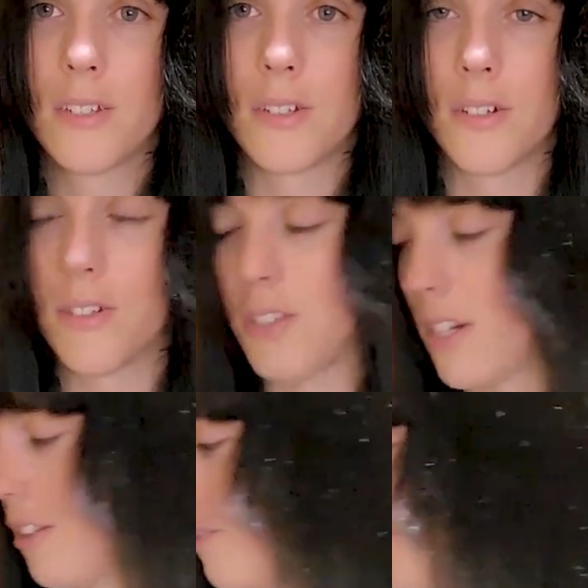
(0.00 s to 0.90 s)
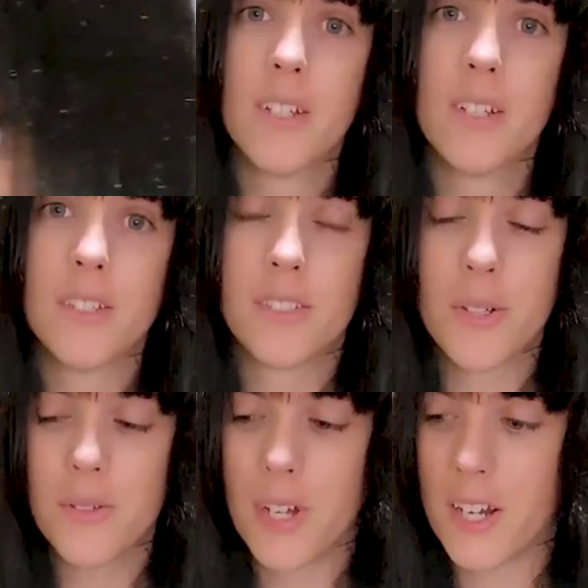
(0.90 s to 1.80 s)
So yeah.
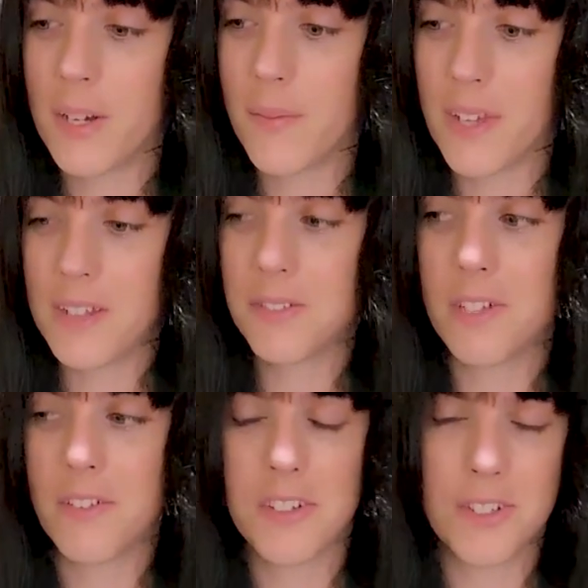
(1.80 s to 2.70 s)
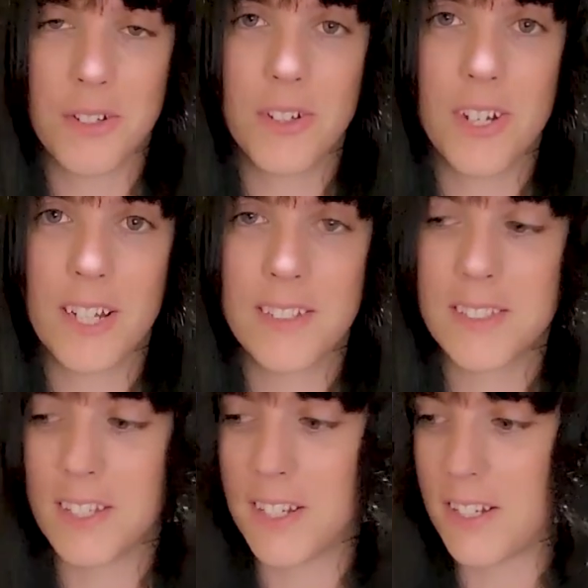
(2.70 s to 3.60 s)
So that is all I've got to show you
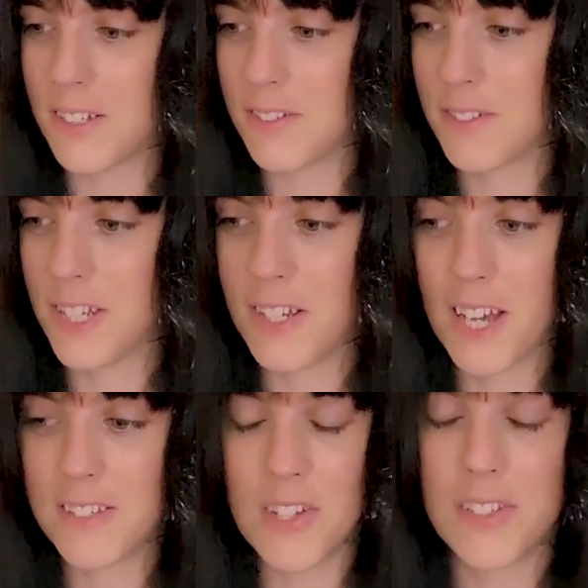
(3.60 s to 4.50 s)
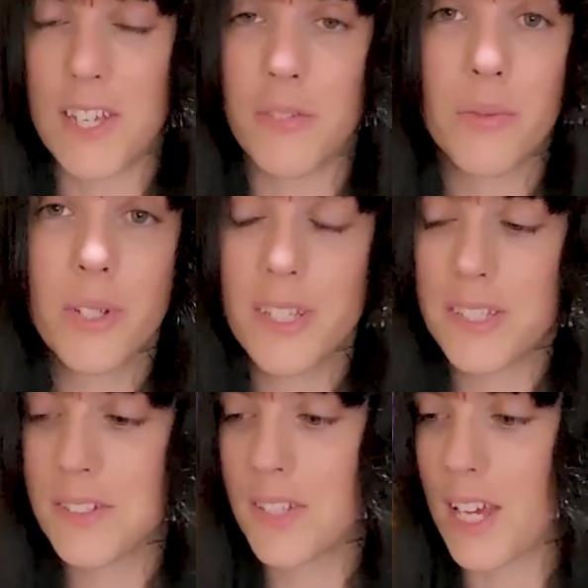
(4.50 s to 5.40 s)
guys. As I said, really
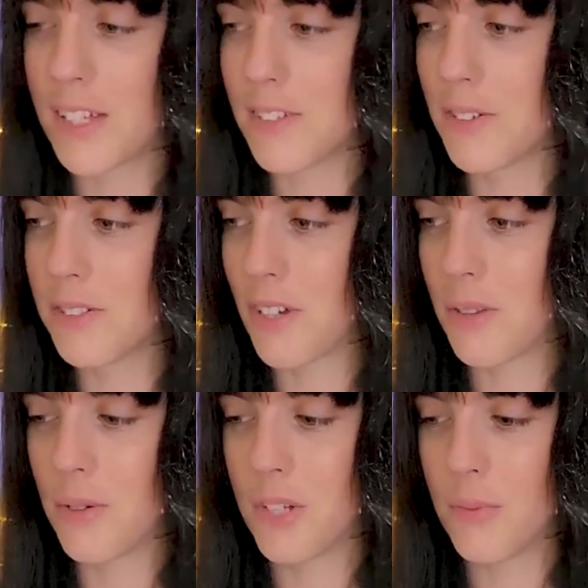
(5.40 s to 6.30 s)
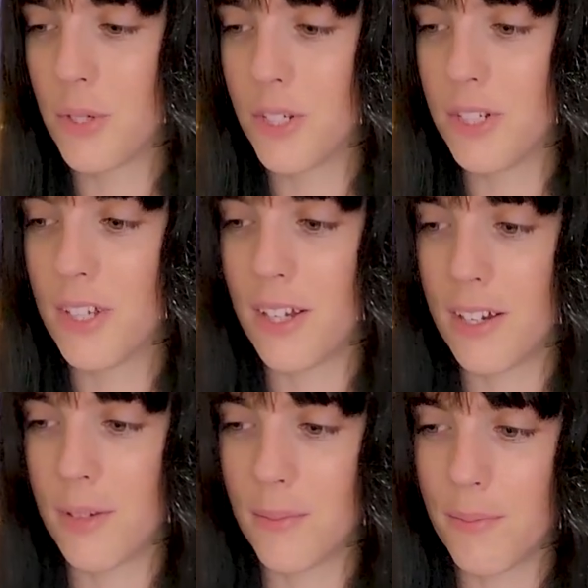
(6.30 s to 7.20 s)
didn't take as long as I thought it would.
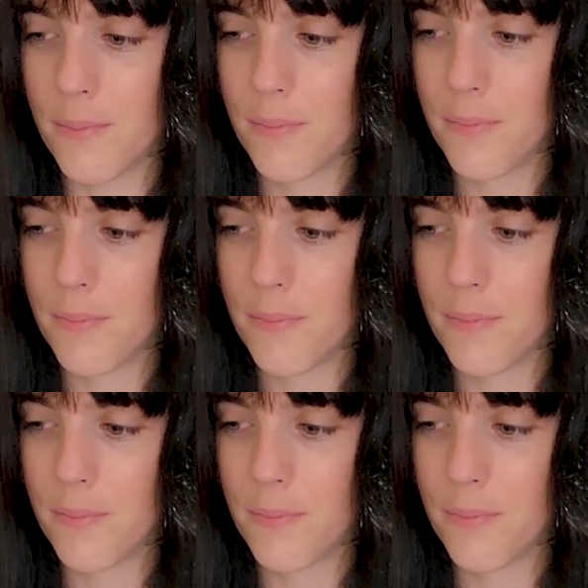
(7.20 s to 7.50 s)
I'm